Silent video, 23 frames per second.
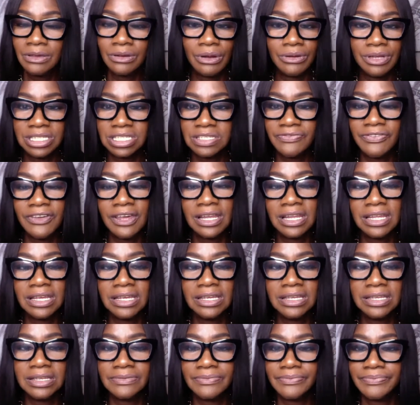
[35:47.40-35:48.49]
This
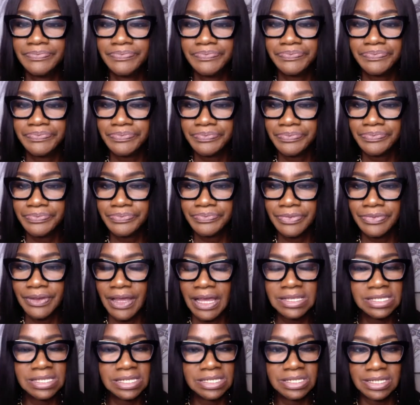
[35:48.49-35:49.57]
feeling
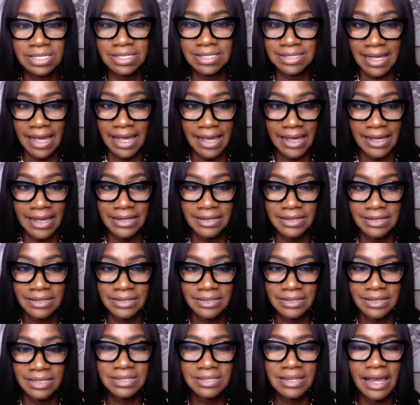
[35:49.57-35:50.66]
isn't just sad,
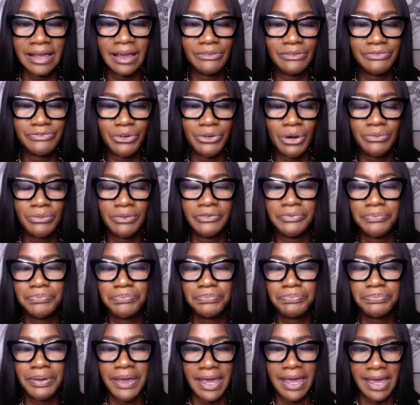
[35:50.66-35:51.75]
it's like a form of
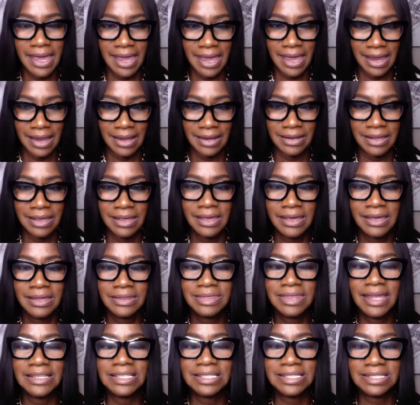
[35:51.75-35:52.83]
pain
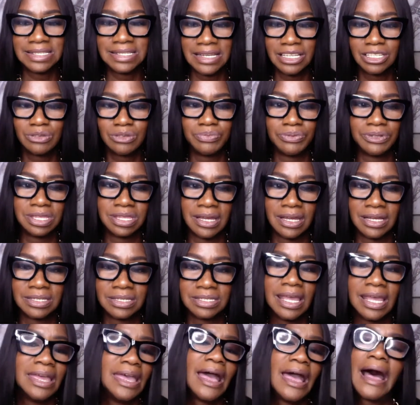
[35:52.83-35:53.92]
that sticks with us.
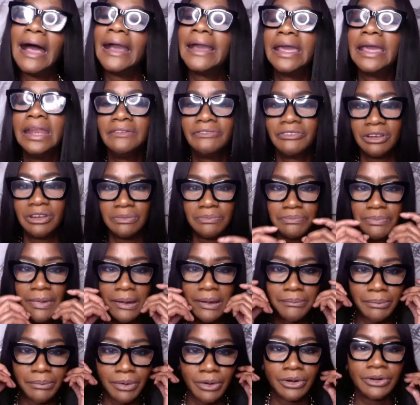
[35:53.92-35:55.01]
I can even
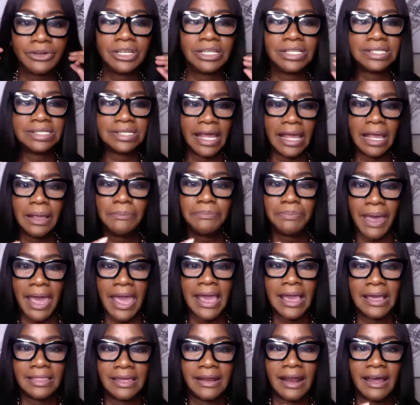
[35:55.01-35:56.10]
remember the same pain
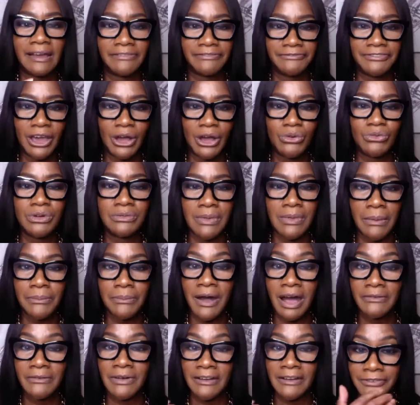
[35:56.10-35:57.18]
that I felt when
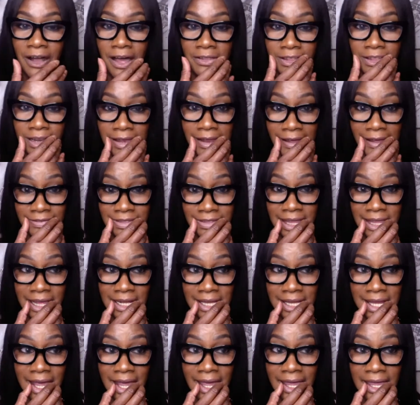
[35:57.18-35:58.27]
my father left that
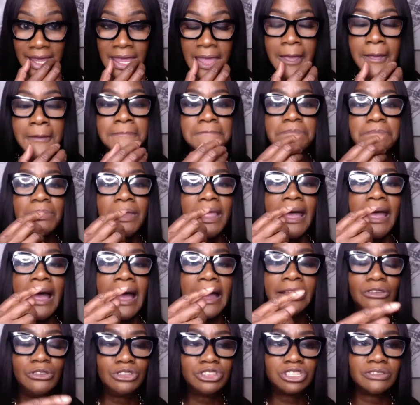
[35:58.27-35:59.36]
day. I
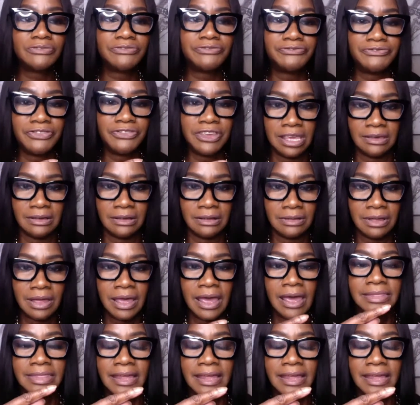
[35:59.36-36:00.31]
used to feel that